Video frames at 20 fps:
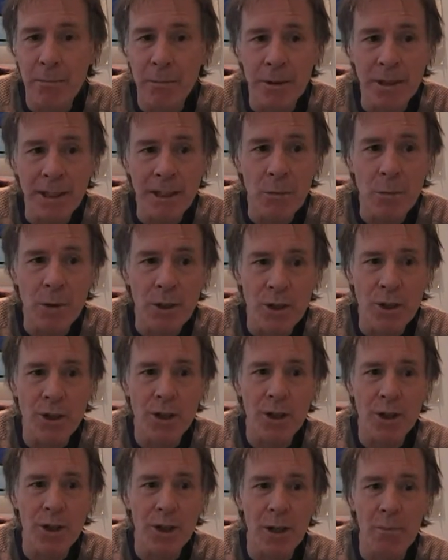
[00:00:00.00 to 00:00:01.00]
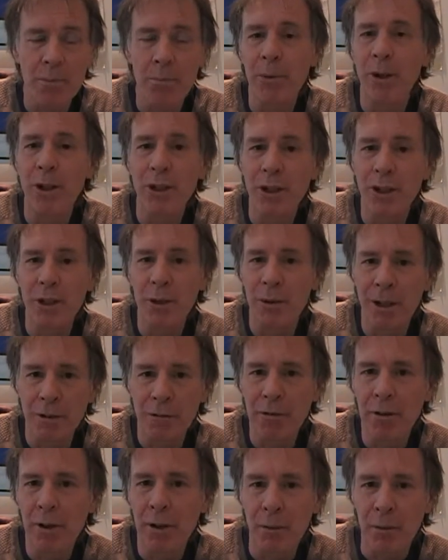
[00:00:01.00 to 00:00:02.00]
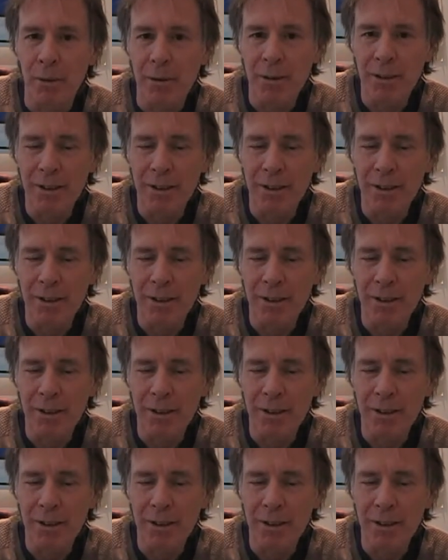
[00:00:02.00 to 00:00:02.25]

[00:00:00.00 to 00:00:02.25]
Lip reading: but it wasn't a big UFO.